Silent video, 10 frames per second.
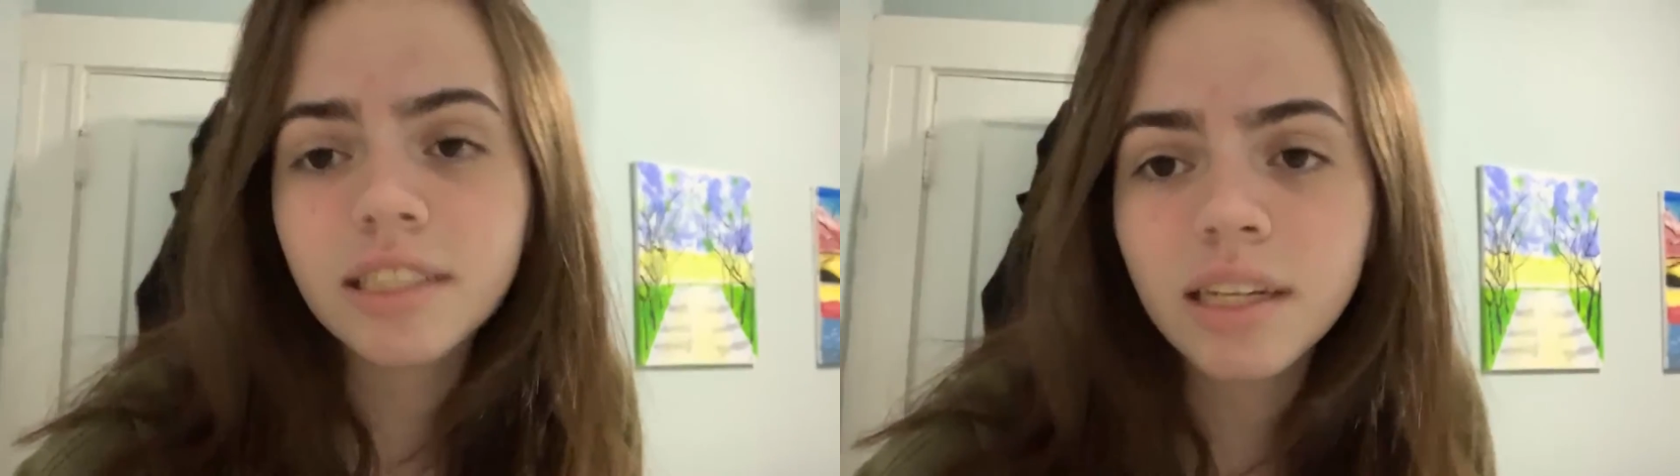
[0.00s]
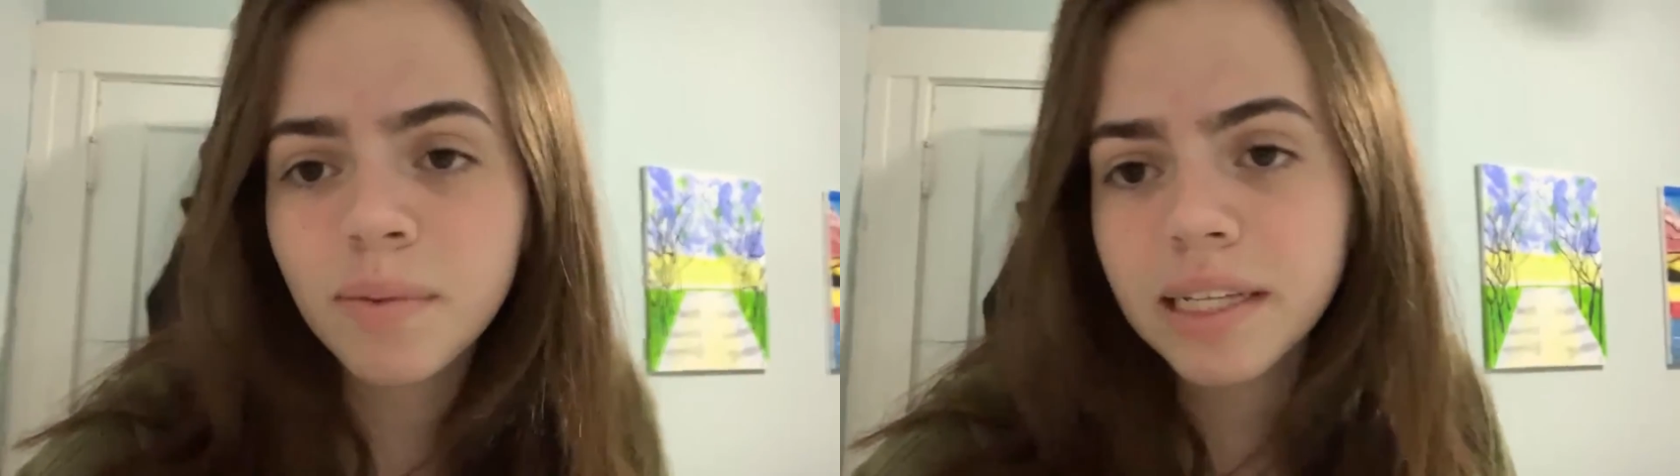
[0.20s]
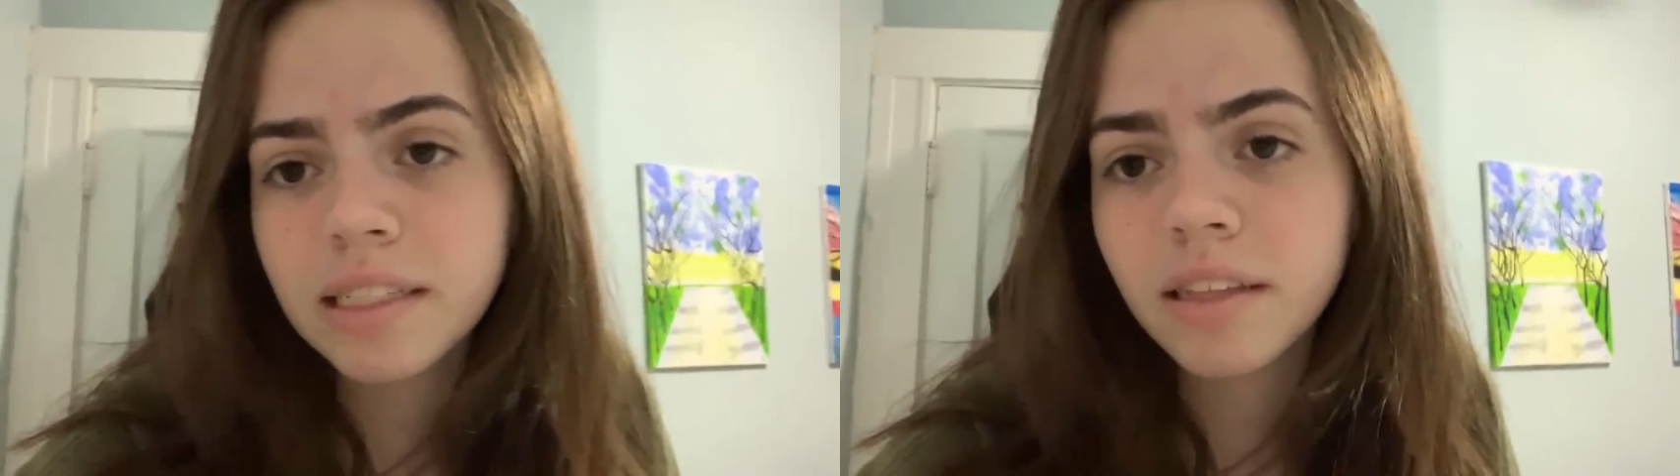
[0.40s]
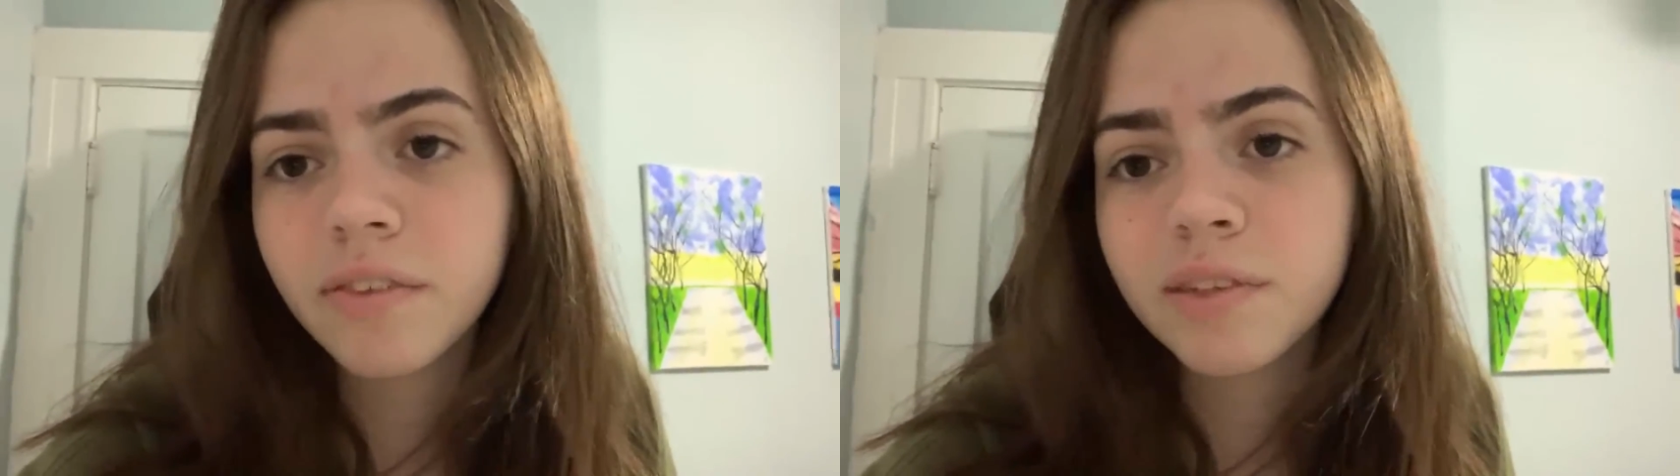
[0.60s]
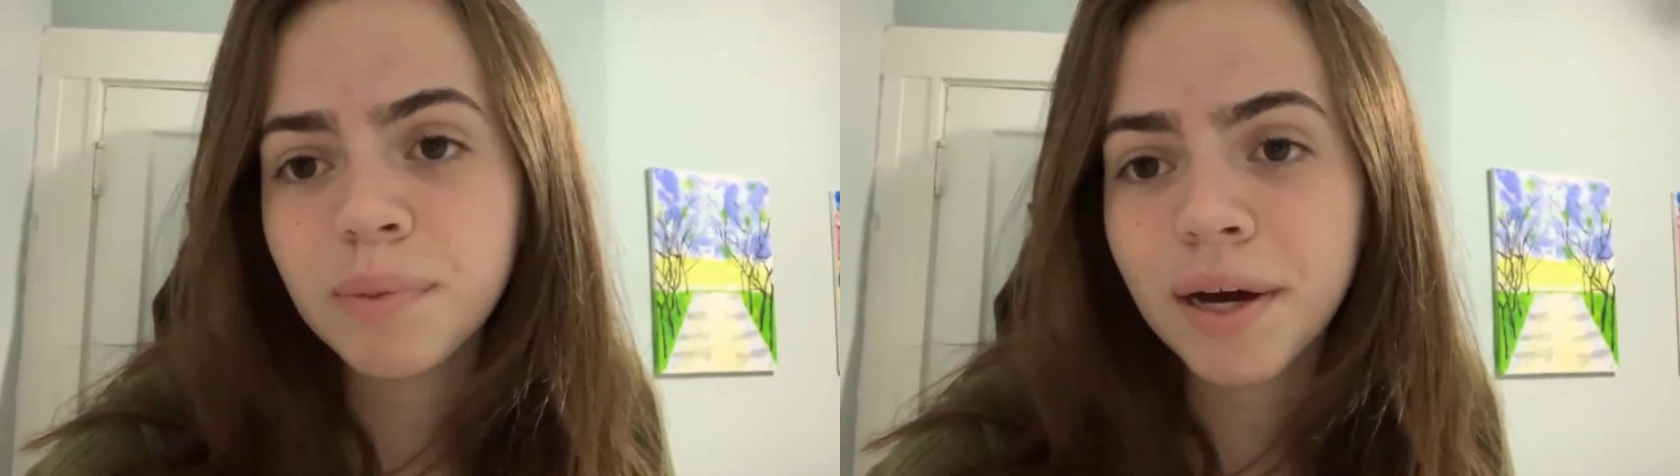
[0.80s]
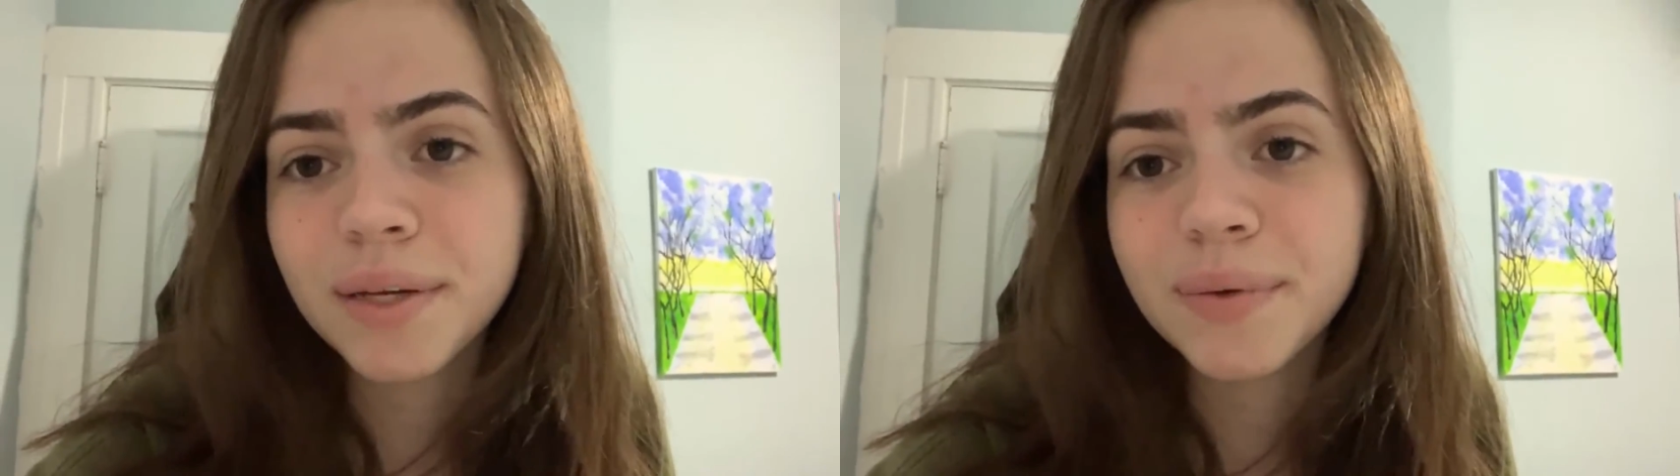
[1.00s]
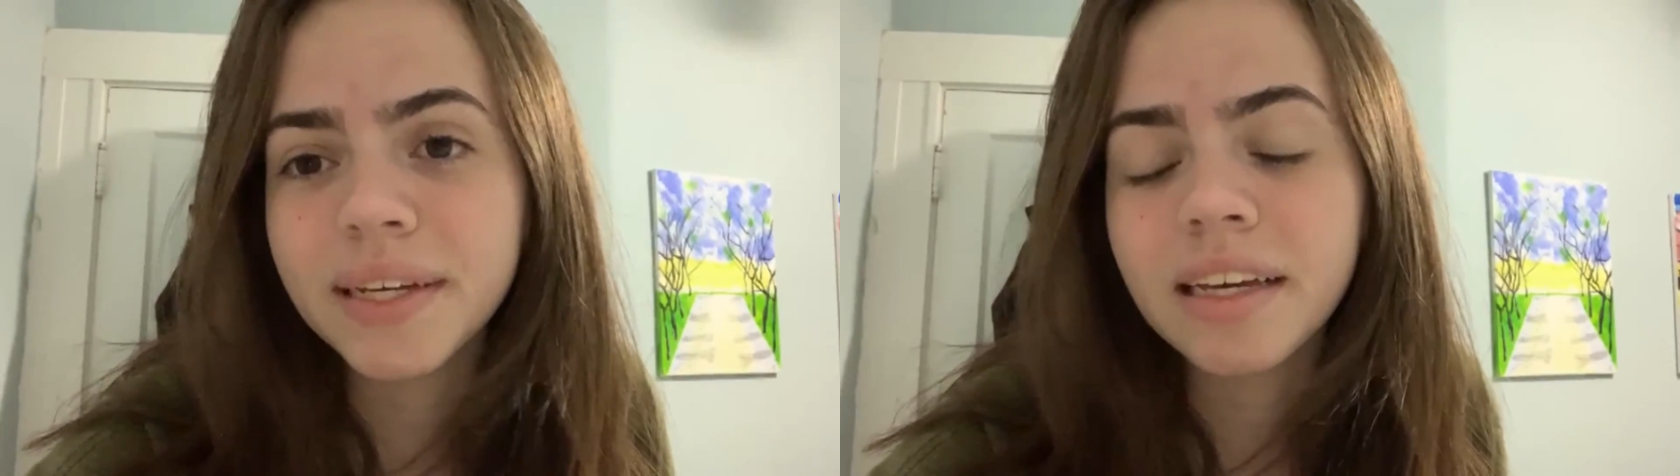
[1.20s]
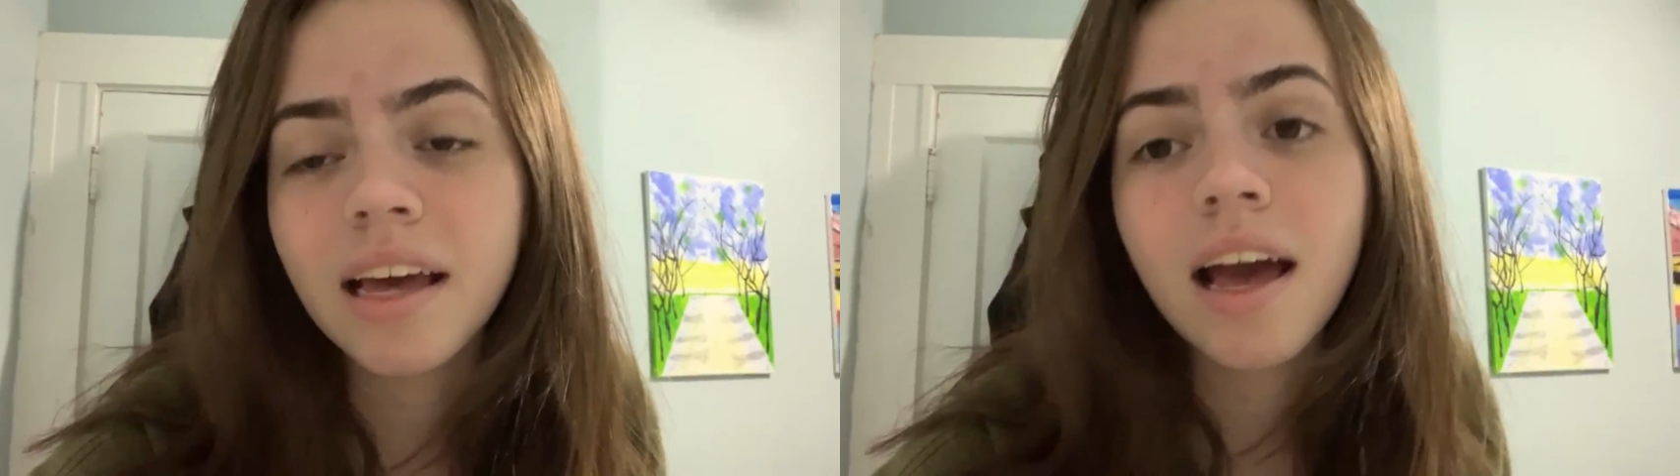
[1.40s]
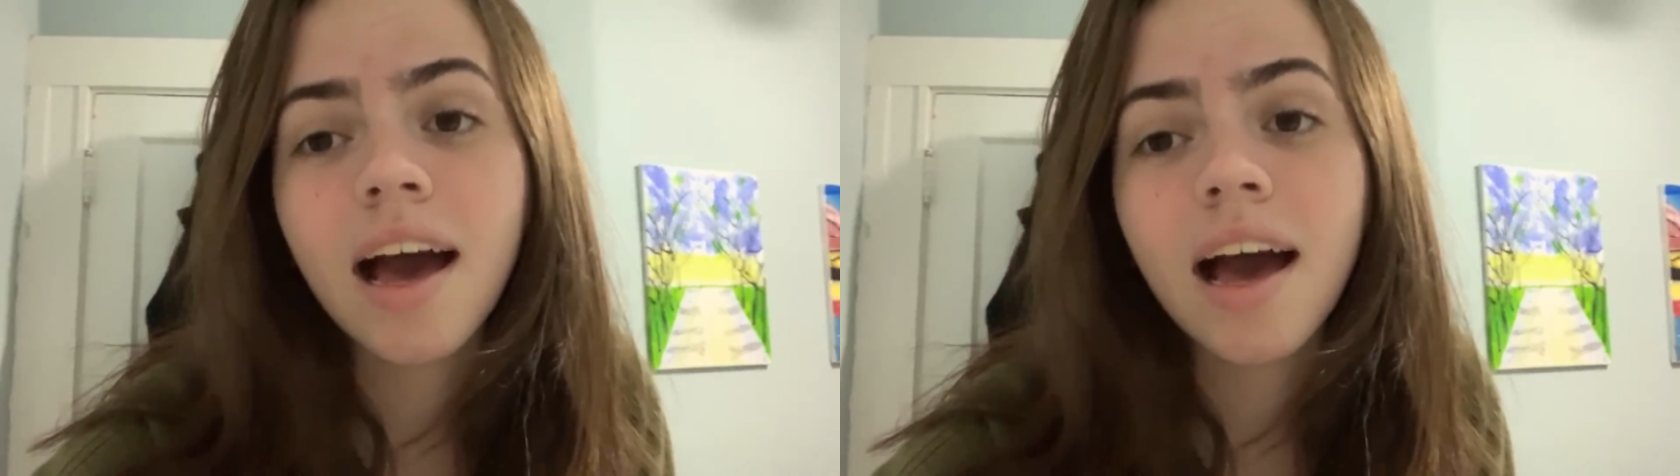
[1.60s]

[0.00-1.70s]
an amazing Love Your Body week.